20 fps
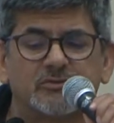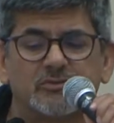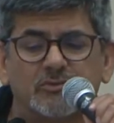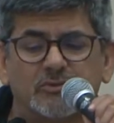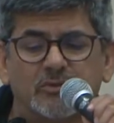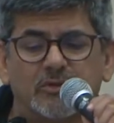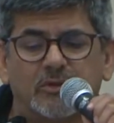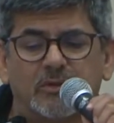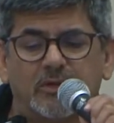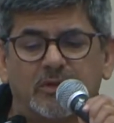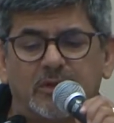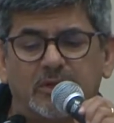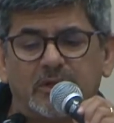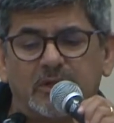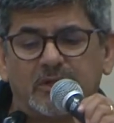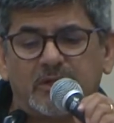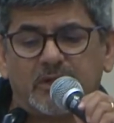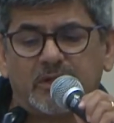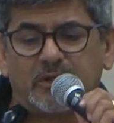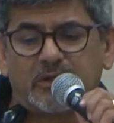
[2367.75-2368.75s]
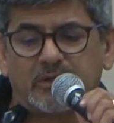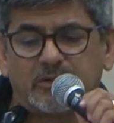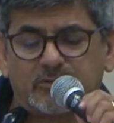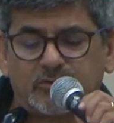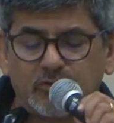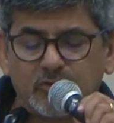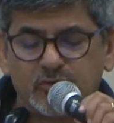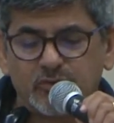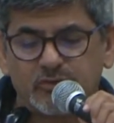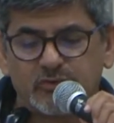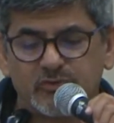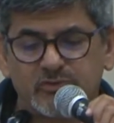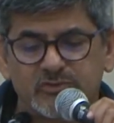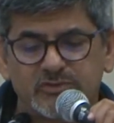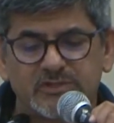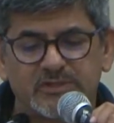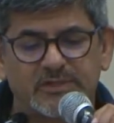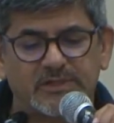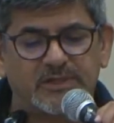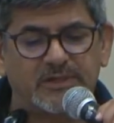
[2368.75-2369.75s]
to
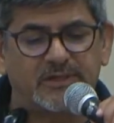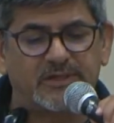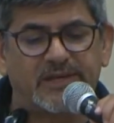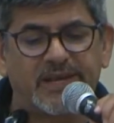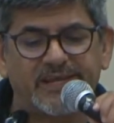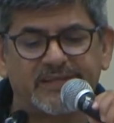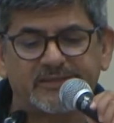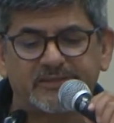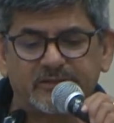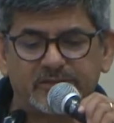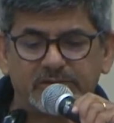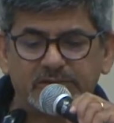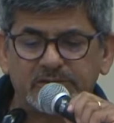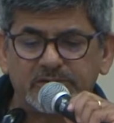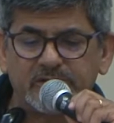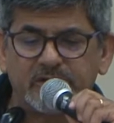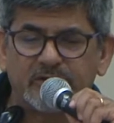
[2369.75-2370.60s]
use later